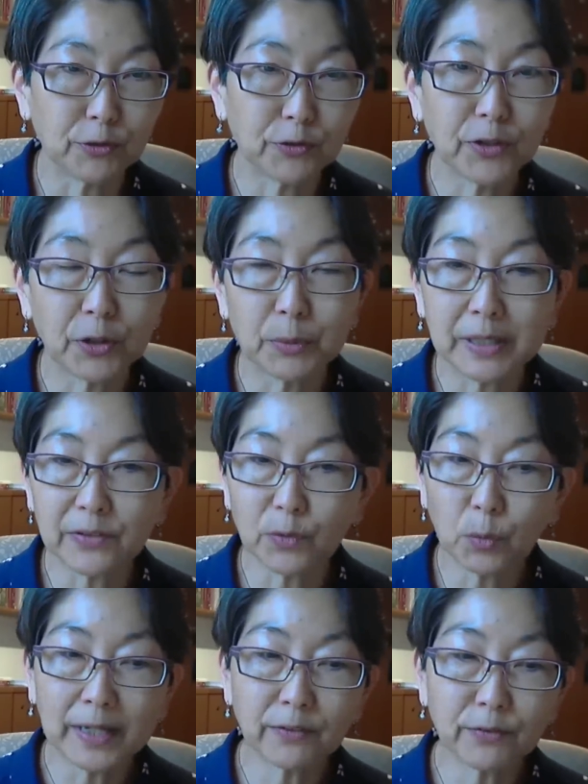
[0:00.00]
So it's a
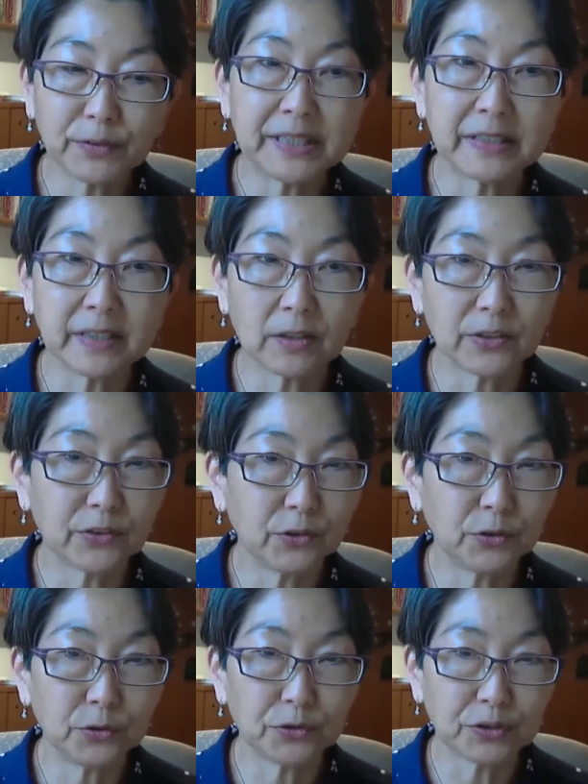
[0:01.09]
way of reading the
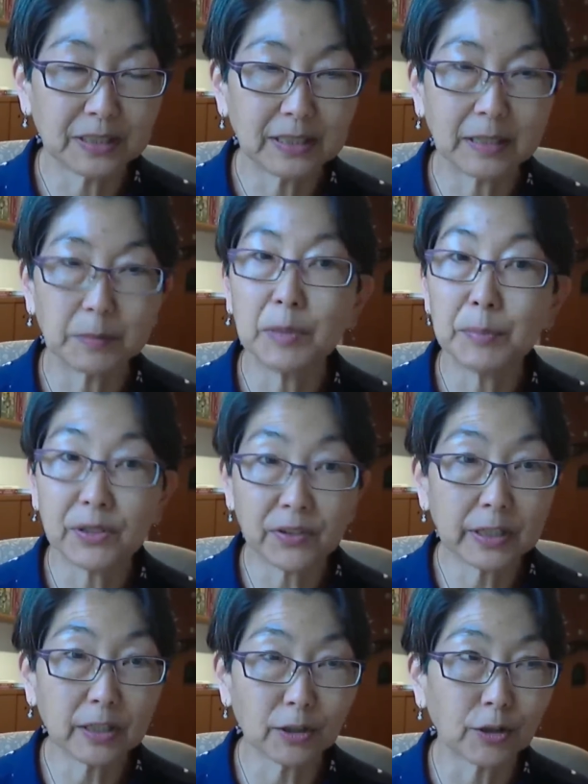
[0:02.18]
Constitution and in
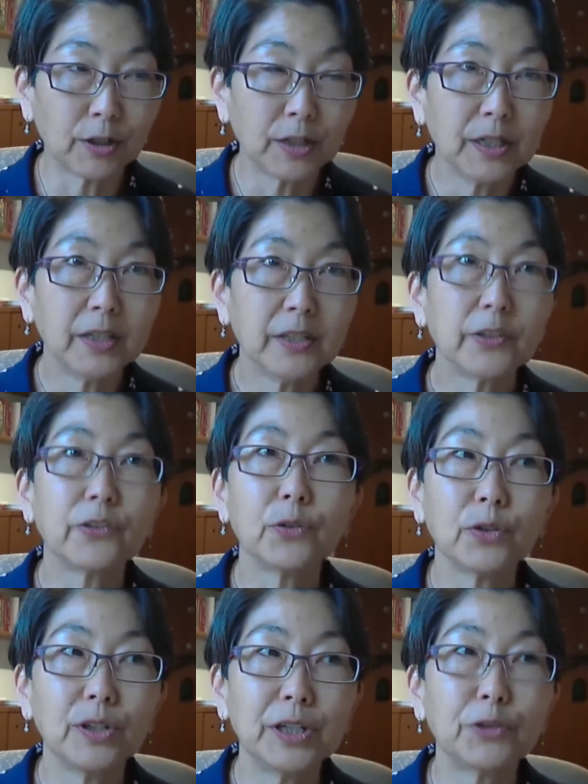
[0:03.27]
particular, this
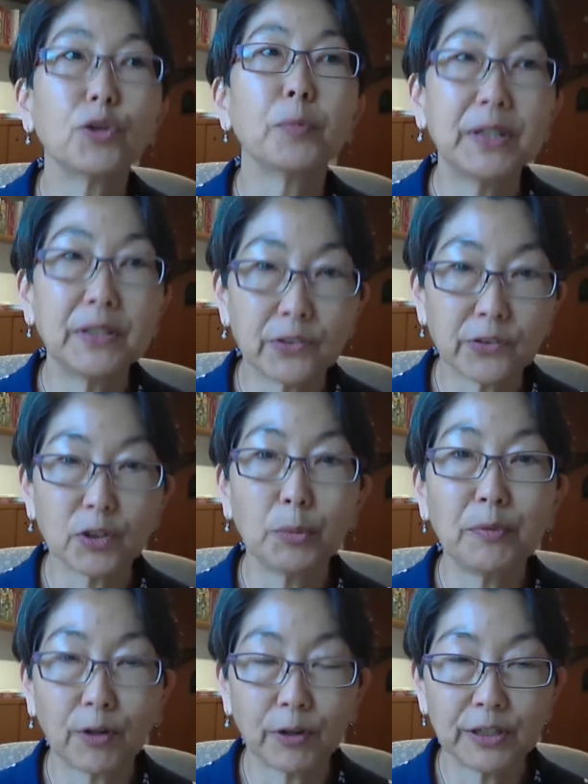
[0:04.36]
interpreting the
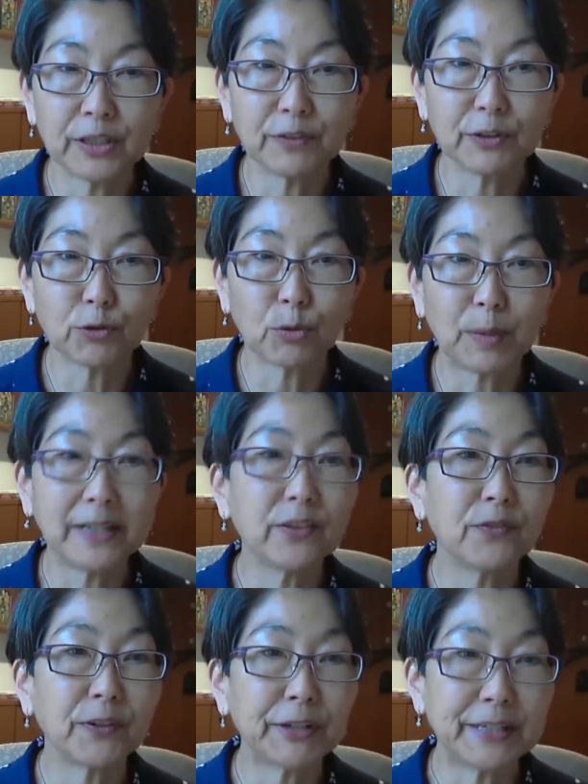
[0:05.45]
scope of our individual rights
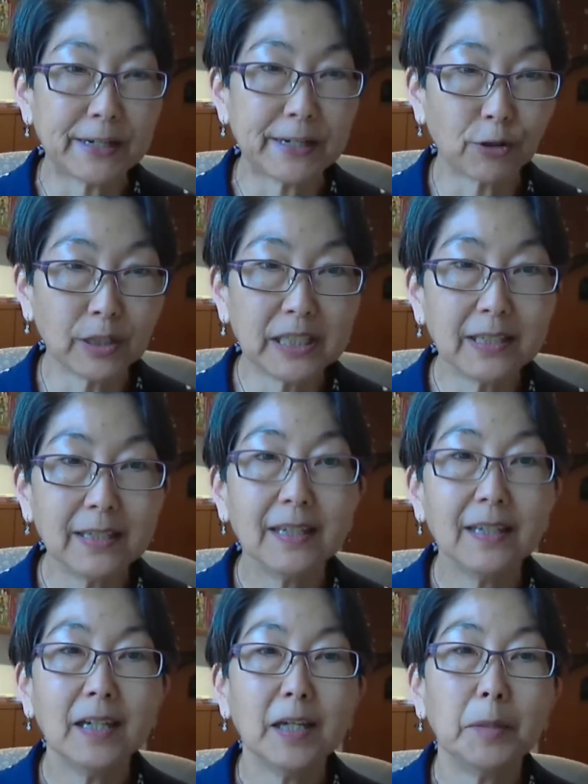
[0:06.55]
very narrowly
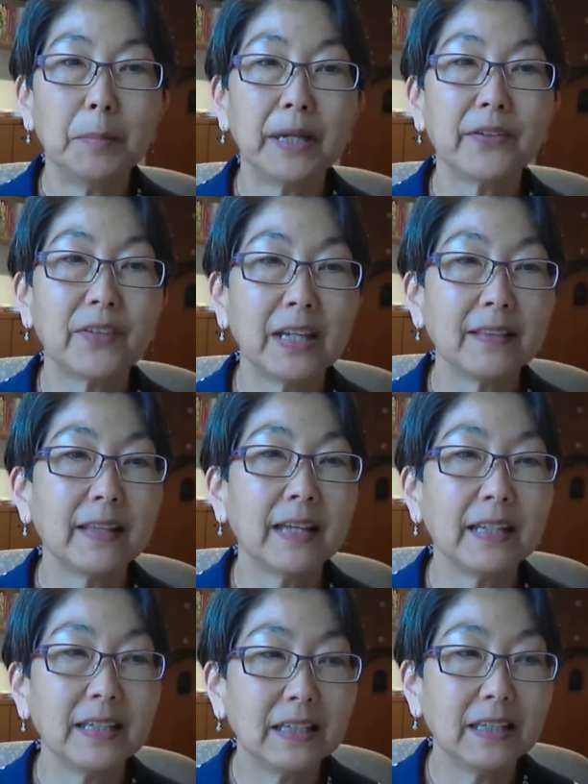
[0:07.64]
by saying
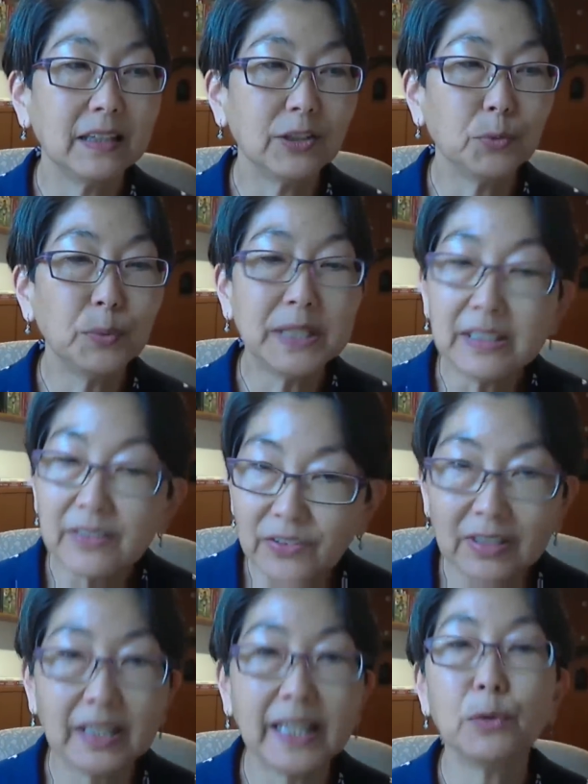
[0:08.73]
that it, we need to
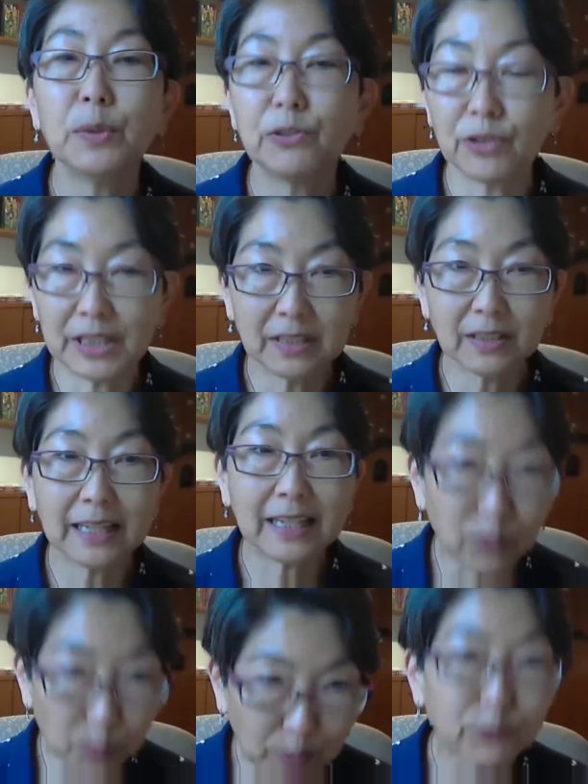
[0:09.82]
see language in
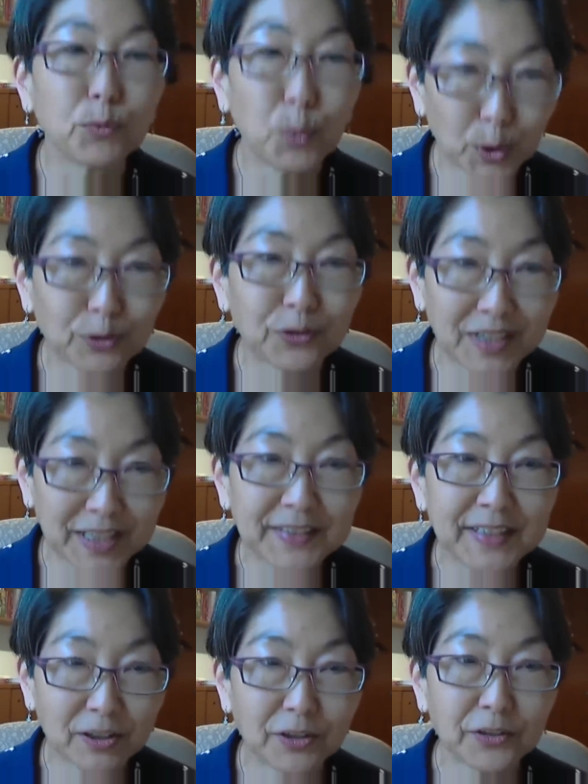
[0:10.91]
express words in
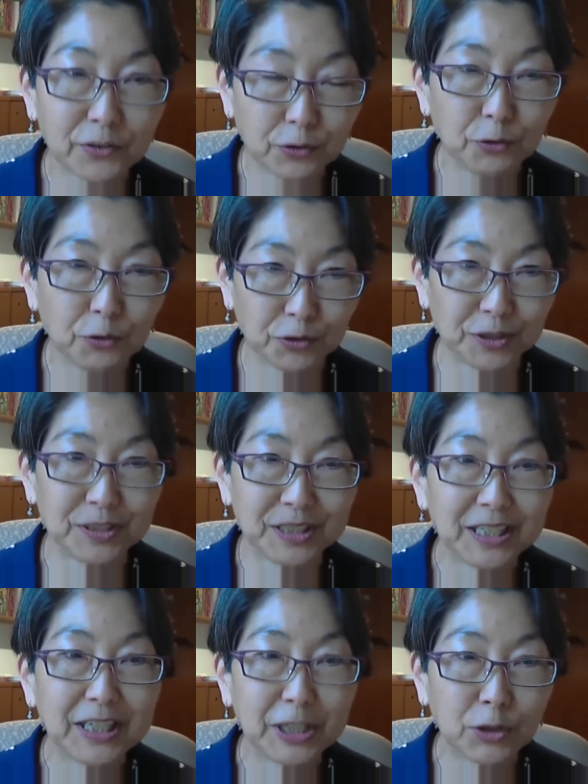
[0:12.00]
the Constitution
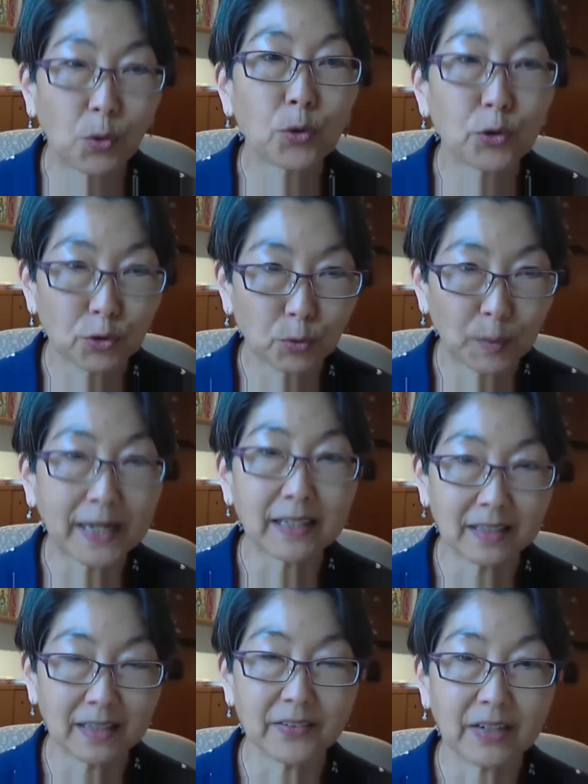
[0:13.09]
in order to
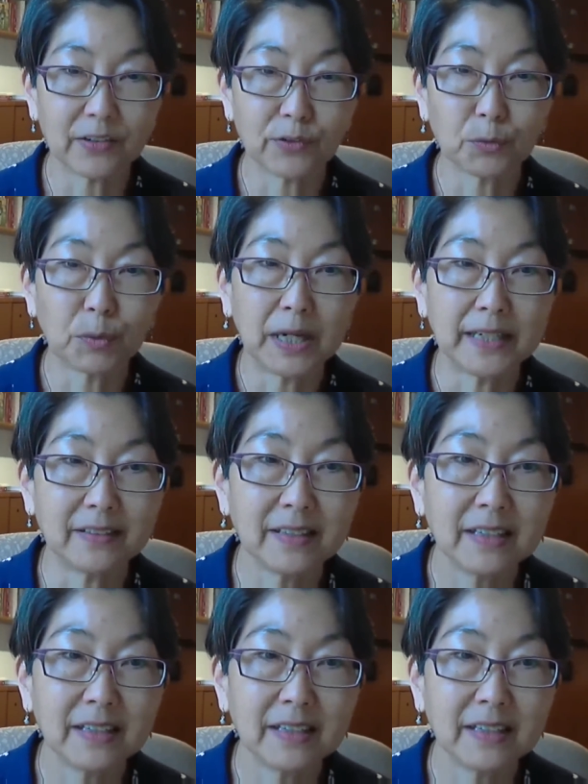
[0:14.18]
recognize it as a right.